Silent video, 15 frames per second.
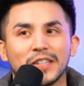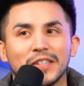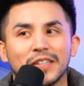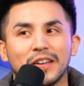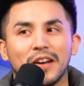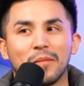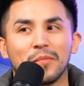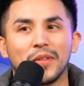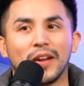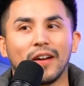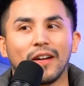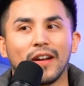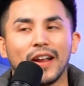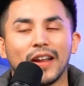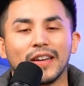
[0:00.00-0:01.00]
gets up
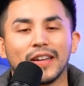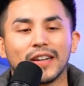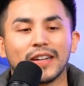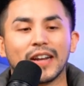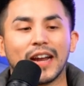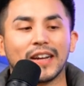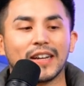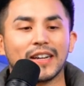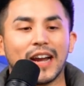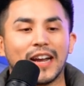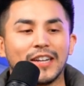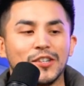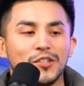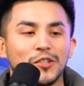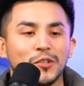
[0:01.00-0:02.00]
there, and it kind of
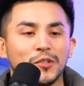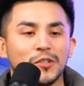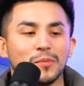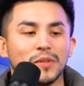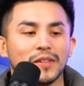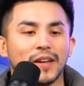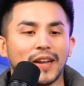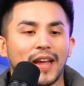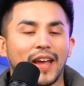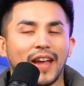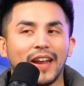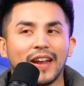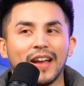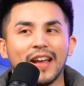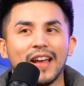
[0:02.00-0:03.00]
guides you to be like,
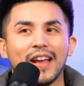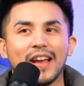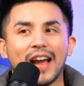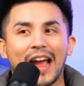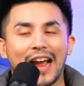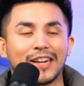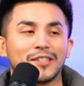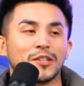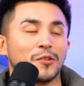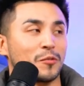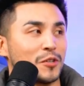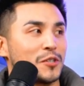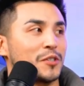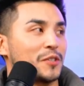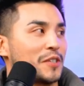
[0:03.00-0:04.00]
hey, I actually
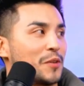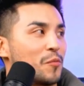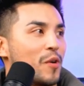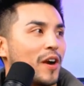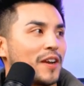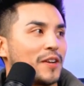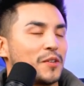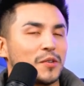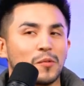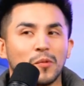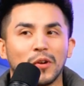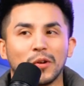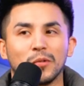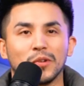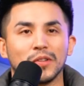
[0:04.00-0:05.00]
originally wanted to
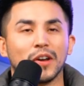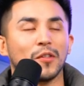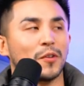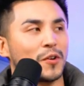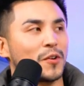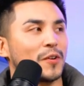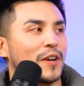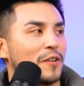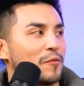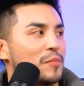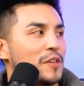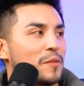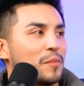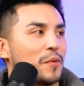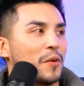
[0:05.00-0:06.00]
work with other creative
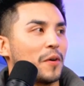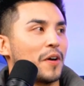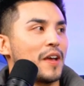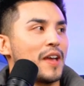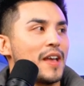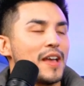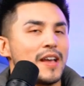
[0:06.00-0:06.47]
people.